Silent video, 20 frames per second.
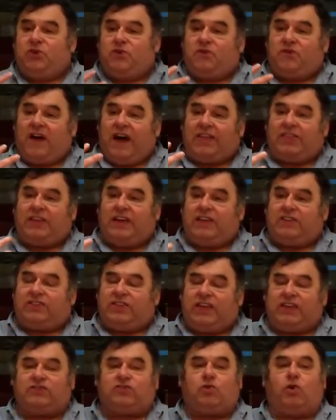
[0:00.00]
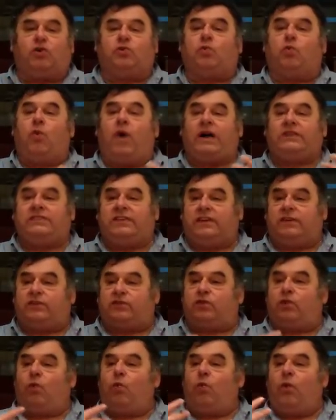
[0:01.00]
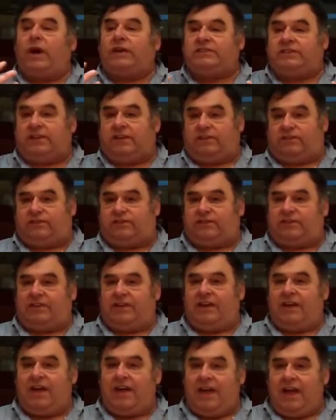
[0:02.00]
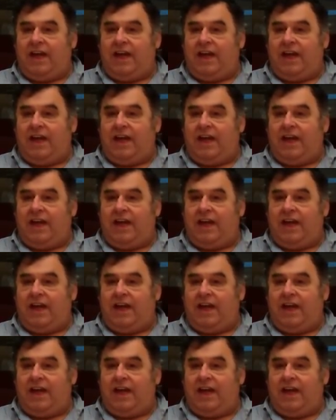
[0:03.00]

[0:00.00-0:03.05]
You've got things called wadis, wadis.